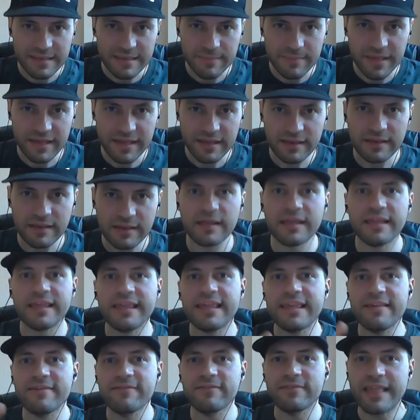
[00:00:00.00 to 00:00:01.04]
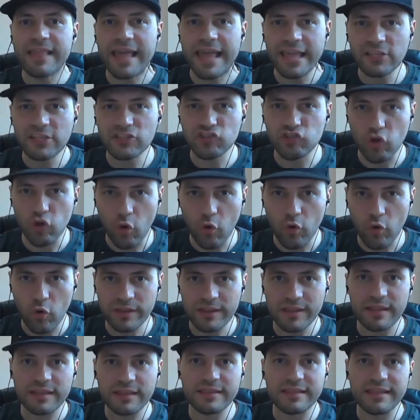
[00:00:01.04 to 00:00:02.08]
Steemian if they
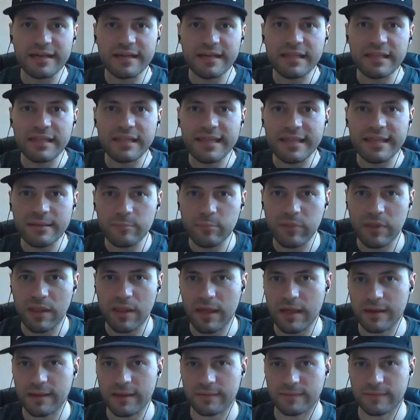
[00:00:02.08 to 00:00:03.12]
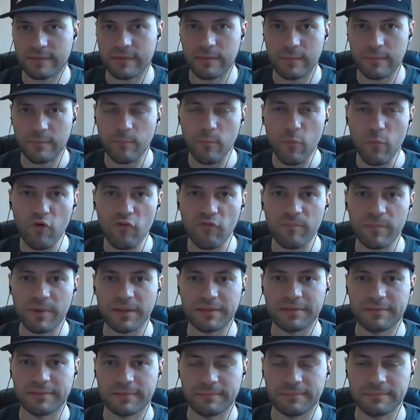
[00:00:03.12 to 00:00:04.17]
join the Clean Planet
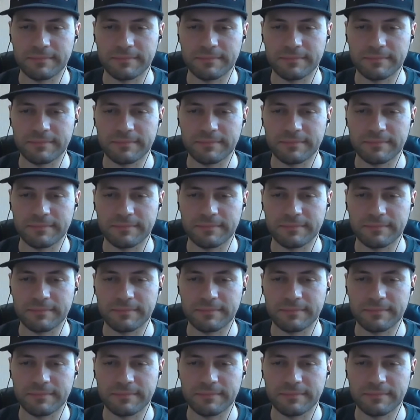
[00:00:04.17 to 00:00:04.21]
movement?